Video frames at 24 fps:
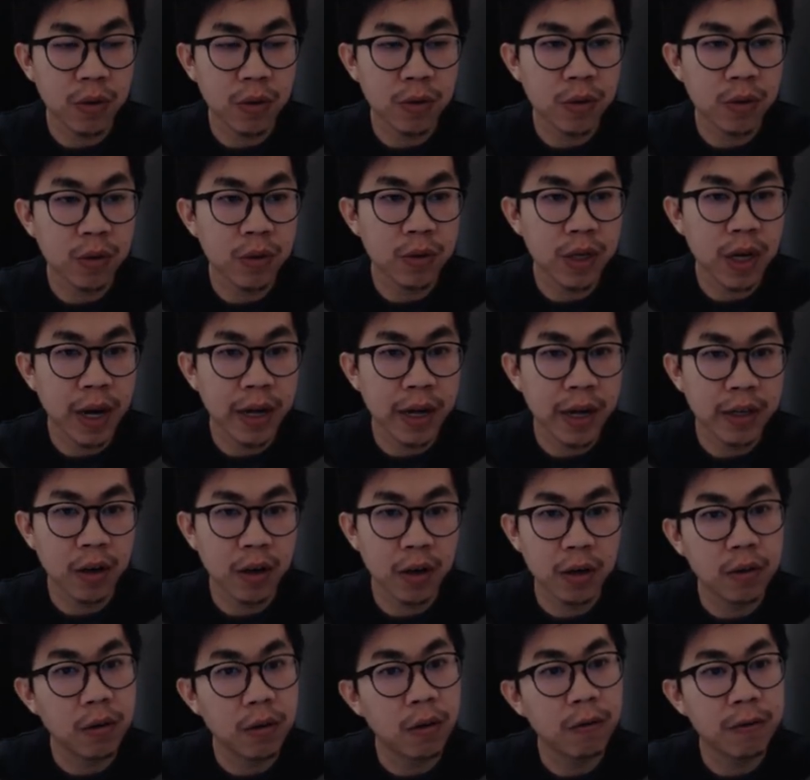Code
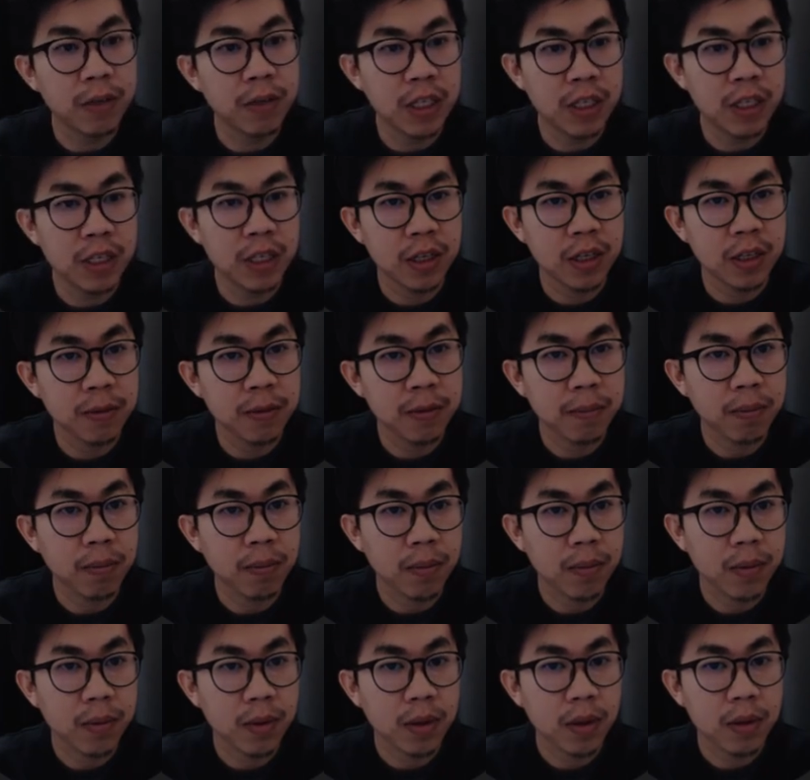icon over here.
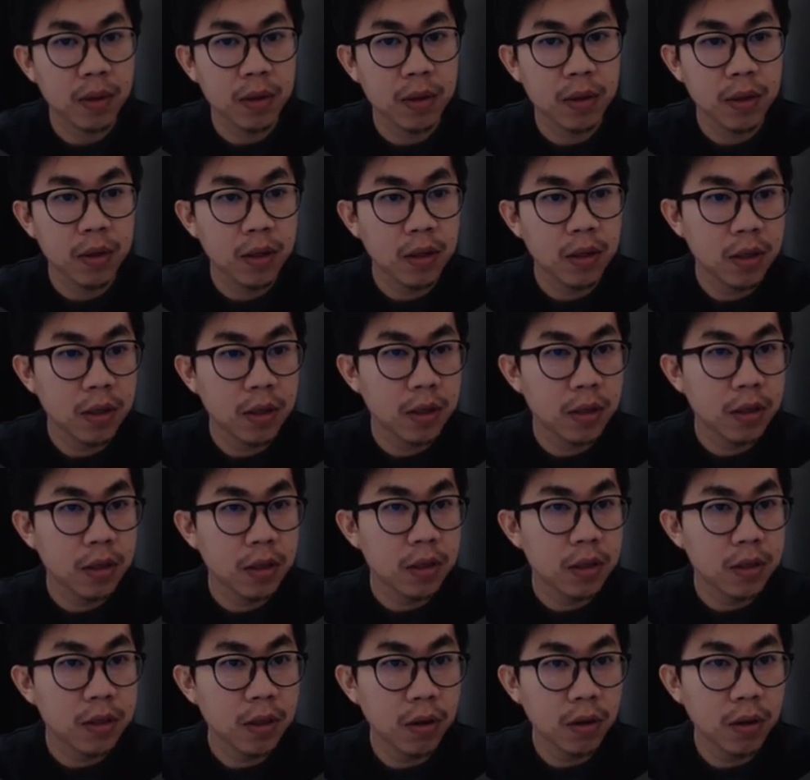
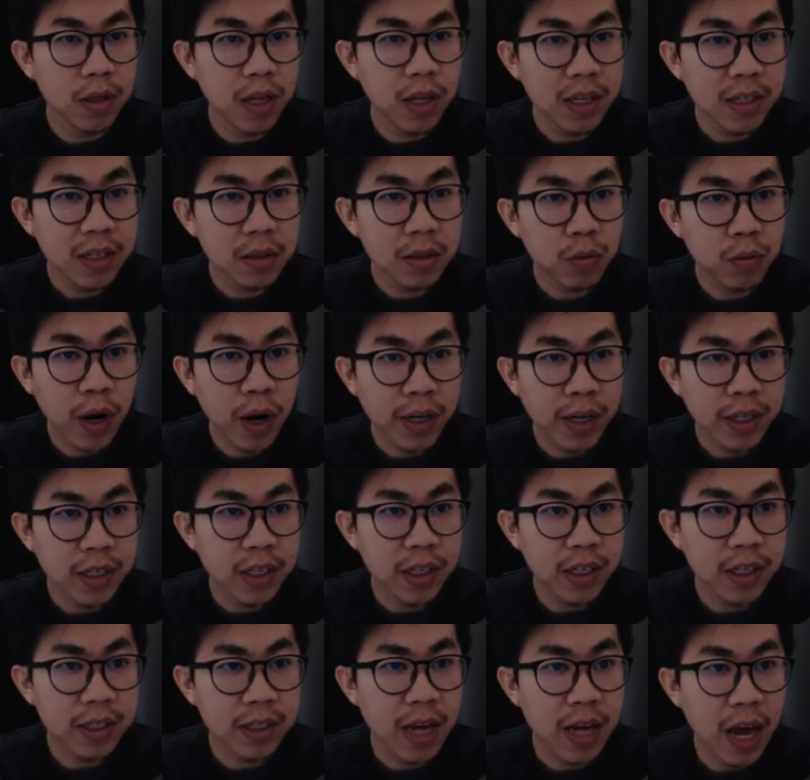So let's run
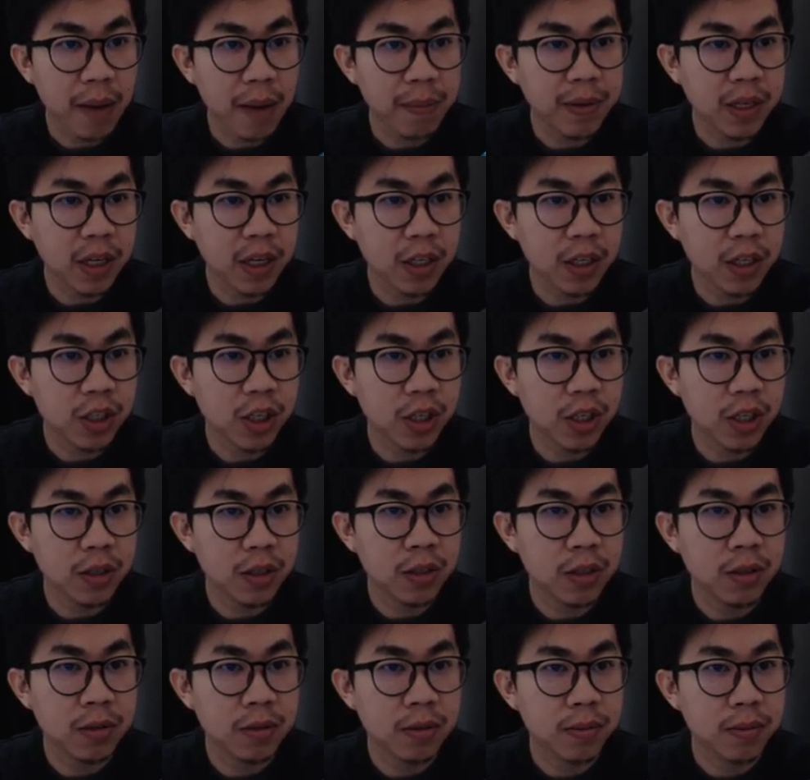this application